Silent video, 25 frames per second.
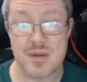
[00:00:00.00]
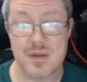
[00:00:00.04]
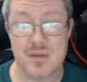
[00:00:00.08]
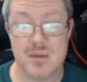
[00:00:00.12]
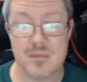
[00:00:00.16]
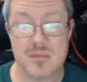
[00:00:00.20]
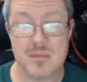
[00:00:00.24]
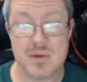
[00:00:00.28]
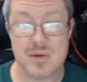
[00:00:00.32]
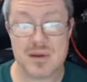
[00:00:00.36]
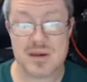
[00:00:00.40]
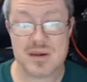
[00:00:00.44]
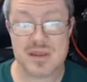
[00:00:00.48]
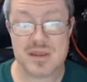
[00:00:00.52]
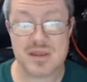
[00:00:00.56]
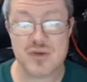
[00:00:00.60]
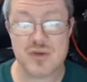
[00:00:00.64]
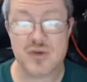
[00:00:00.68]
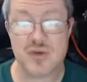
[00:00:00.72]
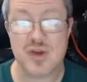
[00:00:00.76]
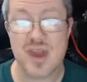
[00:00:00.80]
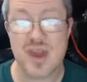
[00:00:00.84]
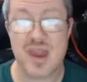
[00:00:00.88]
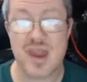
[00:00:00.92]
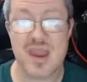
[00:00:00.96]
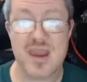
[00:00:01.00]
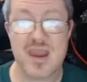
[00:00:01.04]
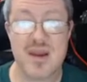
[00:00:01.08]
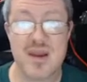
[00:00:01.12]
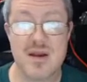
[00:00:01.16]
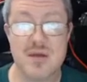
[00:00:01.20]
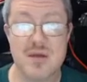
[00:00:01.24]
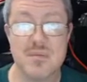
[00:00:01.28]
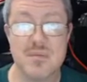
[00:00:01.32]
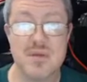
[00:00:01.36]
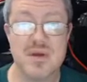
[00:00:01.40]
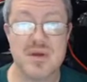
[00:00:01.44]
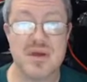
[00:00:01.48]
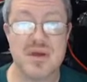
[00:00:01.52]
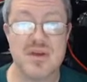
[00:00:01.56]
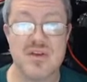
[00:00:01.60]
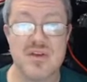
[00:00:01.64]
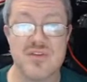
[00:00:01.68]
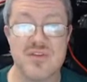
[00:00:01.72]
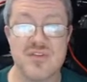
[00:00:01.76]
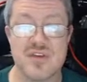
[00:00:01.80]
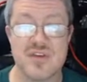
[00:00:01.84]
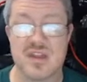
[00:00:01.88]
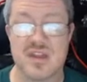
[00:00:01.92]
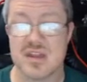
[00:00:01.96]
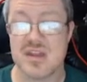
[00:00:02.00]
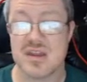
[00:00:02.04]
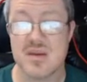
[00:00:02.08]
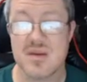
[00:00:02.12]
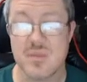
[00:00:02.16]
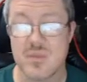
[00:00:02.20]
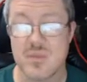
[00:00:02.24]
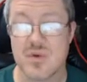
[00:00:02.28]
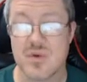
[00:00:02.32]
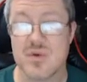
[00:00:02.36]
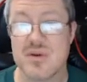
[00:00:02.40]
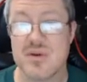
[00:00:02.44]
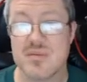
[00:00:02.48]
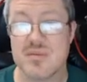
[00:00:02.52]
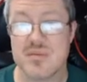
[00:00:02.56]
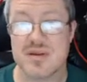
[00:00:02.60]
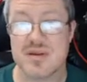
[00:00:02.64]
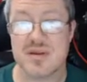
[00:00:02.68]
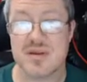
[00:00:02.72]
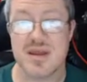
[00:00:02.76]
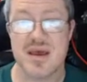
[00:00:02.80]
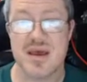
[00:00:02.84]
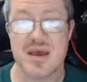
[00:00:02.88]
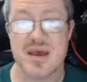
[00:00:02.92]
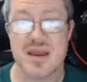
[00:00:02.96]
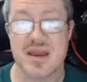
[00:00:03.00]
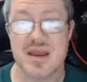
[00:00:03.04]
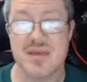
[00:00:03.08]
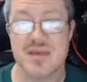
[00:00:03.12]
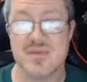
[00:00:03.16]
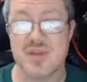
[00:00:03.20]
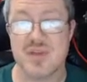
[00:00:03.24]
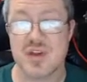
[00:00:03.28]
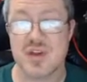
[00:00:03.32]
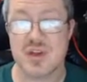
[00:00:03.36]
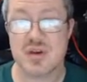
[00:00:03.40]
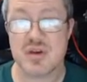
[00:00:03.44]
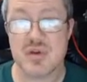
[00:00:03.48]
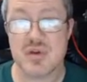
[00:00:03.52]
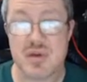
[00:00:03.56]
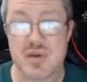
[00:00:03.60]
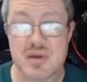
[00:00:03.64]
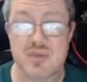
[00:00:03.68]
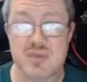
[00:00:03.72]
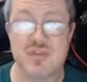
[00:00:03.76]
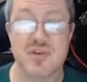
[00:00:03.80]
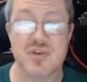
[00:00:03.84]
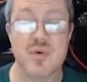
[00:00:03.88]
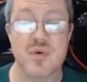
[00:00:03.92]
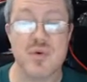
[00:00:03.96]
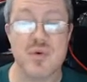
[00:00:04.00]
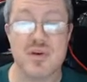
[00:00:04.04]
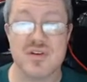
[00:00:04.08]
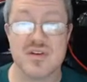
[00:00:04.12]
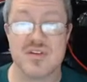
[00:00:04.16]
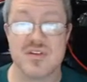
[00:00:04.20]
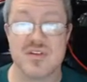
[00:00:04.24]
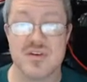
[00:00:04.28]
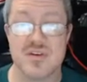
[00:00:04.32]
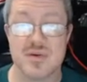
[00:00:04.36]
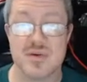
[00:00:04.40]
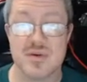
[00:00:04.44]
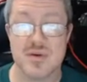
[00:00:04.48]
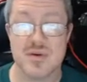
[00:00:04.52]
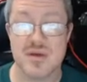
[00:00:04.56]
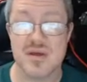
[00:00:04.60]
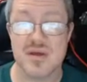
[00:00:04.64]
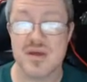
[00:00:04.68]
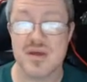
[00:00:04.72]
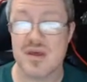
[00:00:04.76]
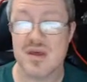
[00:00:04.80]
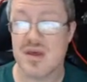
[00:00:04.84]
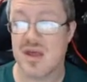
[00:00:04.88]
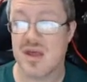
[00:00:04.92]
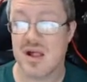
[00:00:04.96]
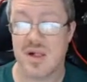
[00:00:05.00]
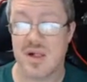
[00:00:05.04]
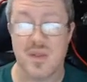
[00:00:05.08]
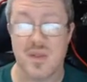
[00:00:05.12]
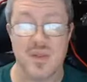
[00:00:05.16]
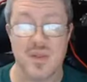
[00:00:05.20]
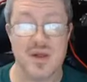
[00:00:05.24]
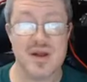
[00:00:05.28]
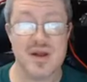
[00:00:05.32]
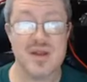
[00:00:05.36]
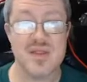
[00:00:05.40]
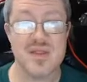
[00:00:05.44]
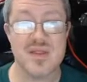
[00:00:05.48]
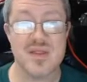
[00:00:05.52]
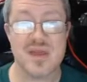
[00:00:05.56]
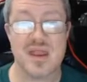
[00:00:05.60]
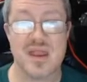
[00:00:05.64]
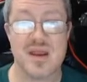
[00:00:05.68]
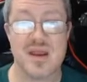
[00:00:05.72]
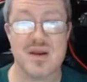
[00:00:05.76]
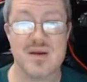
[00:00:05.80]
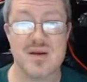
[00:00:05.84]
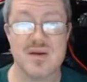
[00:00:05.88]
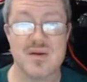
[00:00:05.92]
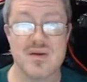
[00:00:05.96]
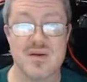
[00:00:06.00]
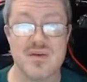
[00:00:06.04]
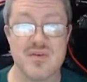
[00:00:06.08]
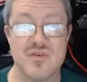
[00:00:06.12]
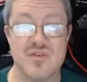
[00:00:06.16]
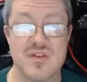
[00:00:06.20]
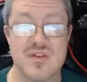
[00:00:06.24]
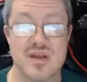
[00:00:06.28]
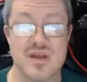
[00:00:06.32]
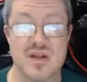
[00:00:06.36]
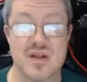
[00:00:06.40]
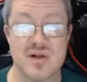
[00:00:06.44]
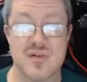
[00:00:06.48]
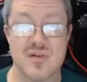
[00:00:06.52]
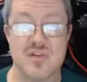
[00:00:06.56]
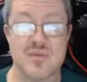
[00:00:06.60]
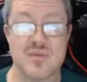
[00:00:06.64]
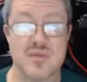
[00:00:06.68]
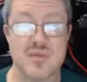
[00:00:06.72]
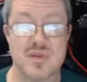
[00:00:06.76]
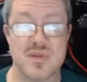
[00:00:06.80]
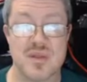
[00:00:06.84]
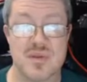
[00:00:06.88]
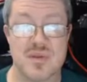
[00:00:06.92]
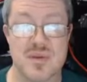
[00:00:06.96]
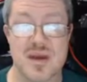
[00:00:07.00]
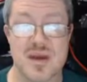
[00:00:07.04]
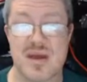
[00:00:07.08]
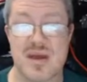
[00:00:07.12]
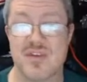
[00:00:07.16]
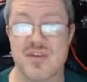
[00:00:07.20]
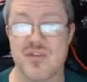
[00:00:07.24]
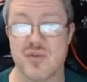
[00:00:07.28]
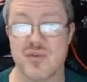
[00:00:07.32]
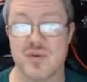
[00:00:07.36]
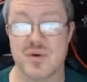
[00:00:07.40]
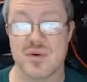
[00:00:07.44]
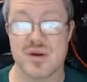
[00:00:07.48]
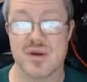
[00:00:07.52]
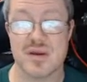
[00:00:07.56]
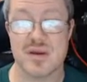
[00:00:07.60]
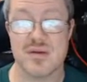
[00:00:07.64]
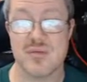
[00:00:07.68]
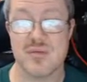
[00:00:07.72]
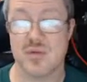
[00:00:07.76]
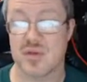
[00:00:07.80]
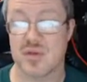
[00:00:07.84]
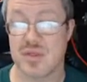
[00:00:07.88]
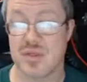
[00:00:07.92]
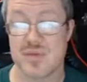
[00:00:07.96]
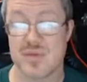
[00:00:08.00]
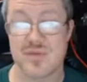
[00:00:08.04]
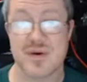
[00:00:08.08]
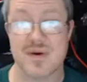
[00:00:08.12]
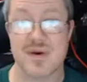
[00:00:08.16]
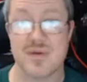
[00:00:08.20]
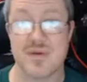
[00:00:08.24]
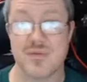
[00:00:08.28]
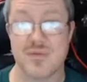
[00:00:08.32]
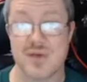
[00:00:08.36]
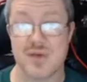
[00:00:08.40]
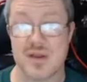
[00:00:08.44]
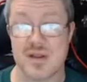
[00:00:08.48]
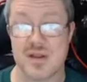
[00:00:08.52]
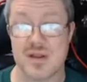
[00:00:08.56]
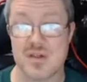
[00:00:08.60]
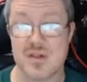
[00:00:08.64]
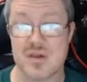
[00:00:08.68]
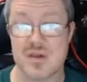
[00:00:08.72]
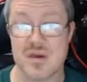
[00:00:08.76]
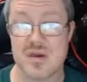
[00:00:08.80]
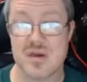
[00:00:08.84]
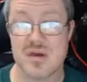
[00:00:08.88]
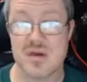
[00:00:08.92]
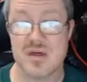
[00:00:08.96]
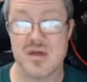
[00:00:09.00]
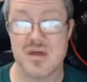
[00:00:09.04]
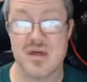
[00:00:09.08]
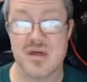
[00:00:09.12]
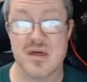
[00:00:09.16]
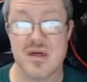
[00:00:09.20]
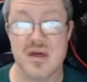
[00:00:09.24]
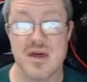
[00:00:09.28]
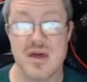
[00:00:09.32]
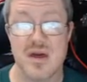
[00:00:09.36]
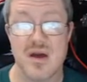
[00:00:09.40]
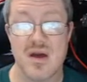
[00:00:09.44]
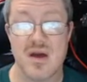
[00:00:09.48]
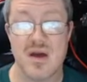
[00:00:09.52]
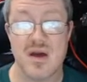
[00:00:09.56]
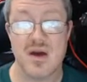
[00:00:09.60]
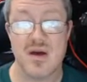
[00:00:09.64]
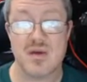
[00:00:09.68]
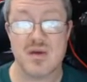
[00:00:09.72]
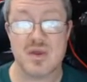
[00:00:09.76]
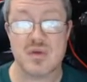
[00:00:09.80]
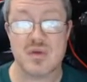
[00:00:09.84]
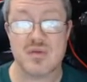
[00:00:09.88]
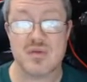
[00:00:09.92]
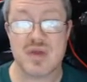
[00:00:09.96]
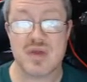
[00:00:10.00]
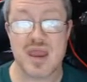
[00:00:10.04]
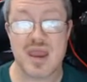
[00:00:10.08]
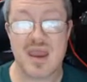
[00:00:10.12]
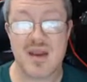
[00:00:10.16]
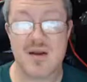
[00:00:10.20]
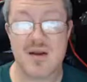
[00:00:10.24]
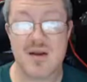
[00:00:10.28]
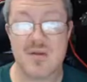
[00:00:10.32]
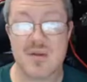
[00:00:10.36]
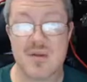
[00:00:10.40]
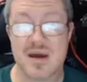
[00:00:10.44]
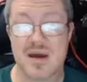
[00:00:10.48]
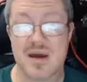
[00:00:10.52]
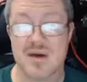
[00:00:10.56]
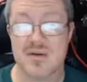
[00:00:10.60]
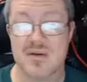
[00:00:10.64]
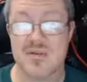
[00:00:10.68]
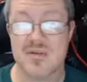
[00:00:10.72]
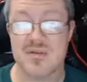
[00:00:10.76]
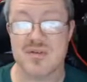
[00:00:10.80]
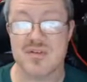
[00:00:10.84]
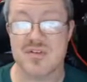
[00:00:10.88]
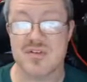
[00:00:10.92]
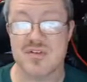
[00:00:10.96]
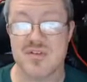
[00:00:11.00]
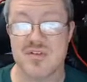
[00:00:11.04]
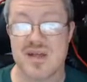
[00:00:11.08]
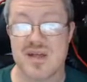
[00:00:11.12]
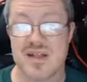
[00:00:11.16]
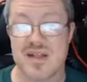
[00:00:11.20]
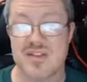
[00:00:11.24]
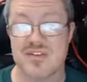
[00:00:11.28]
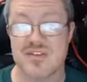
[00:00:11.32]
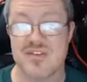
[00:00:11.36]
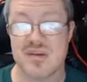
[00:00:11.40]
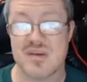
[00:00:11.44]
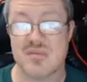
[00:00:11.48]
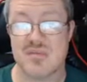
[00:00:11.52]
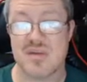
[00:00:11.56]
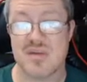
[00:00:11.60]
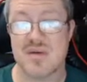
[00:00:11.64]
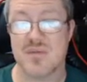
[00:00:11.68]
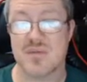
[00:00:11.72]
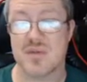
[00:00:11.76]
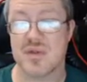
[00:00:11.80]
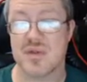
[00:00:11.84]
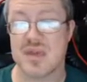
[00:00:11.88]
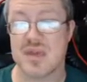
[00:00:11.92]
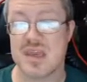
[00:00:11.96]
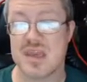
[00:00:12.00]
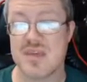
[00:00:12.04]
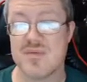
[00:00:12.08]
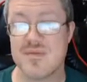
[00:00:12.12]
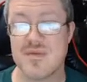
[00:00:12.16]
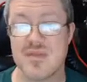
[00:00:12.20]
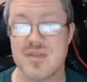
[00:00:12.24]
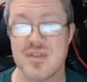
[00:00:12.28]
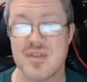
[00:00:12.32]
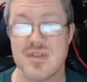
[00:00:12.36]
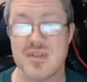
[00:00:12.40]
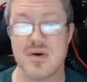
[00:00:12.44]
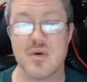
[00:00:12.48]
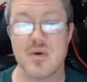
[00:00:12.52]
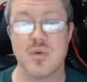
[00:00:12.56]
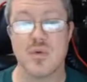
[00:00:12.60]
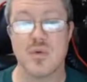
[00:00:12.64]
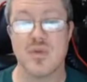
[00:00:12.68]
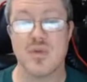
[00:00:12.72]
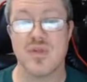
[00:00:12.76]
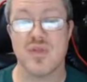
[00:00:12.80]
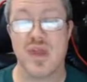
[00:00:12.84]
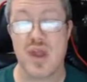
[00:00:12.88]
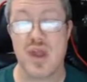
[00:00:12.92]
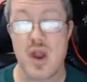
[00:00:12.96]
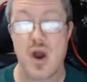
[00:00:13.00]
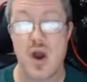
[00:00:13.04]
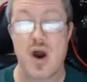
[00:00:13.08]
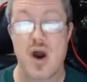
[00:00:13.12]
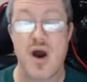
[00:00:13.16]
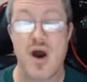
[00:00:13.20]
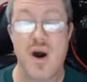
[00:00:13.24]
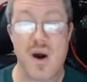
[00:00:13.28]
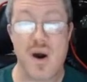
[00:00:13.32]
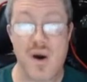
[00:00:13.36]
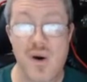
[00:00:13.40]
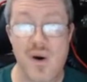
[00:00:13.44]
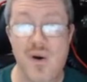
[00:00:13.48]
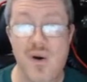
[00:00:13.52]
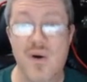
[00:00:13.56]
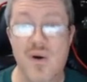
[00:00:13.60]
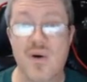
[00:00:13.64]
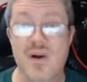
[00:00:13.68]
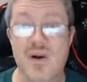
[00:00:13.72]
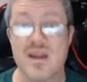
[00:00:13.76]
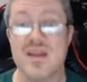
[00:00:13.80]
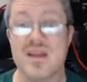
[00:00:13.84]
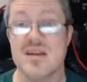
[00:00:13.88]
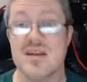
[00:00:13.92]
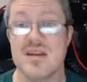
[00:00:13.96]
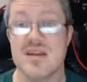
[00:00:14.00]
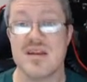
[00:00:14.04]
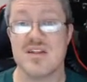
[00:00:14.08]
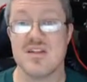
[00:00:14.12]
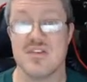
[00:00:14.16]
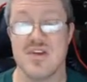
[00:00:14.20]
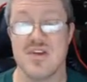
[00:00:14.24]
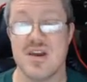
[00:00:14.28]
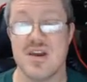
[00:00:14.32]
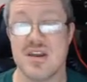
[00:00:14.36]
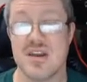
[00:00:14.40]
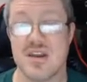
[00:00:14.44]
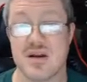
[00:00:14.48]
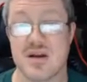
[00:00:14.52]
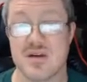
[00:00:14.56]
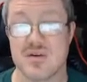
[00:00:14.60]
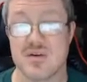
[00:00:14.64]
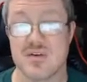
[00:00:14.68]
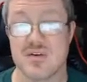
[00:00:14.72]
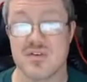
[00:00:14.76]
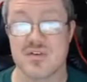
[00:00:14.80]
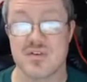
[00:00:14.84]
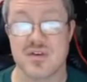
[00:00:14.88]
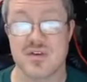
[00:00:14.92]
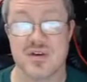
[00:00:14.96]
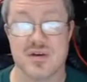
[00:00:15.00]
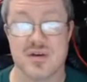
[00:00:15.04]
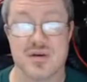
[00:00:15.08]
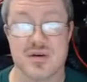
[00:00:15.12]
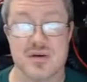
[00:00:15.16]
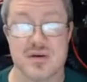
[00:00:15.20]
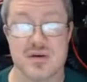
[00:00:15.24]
But you cared because you didn't want him to die, even though you knew he was going to. A lot of the characters that ultimately pass away within Final Fantasy, you care about to that same level, even though they are indeed side characters, like